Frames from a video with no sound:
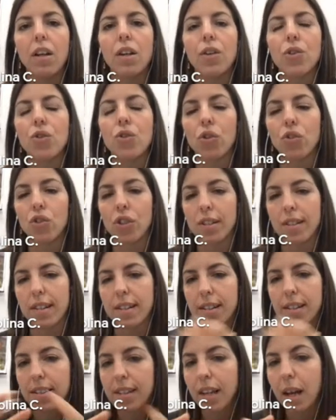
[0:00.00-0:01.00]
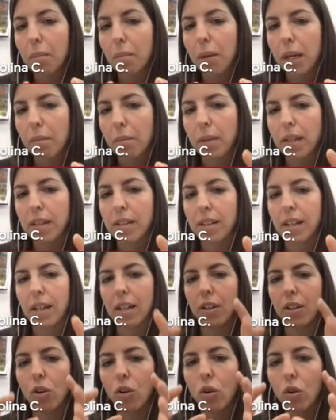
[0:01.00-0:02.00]
So just as a summary,
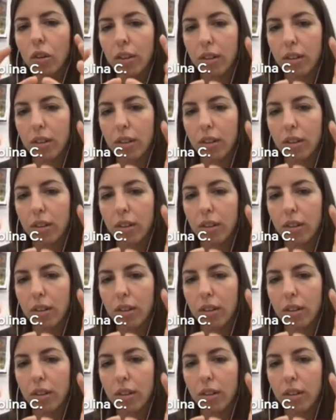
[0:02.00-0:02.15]
basically all